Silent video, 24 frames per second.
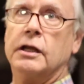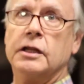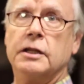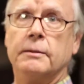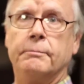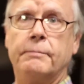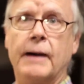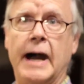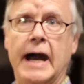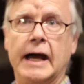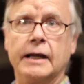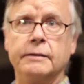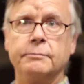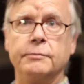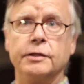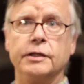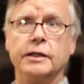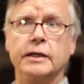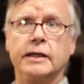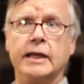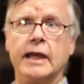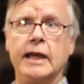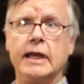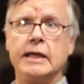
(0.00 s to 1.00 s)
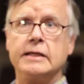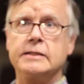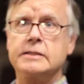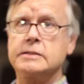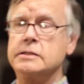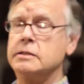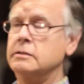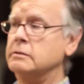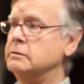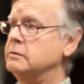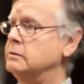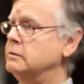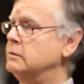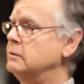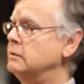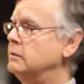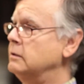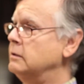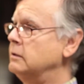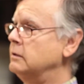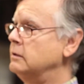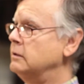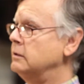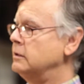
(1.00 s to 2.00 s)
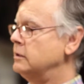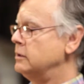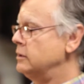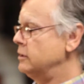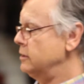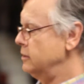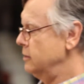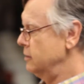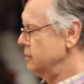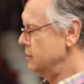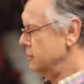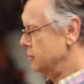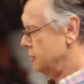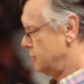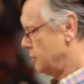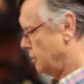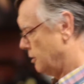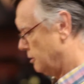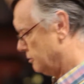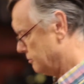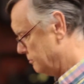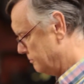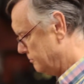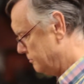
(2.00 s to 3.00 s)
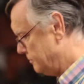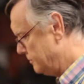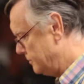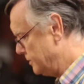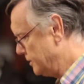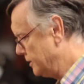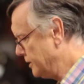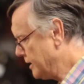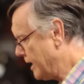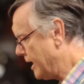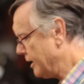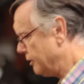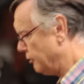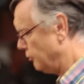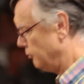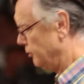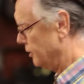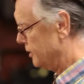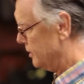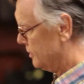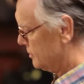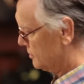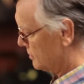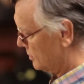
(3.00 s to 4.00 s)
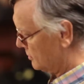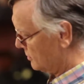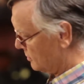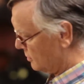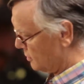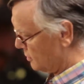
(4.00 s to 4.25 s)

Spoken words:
on the bottom of the case. So not only is it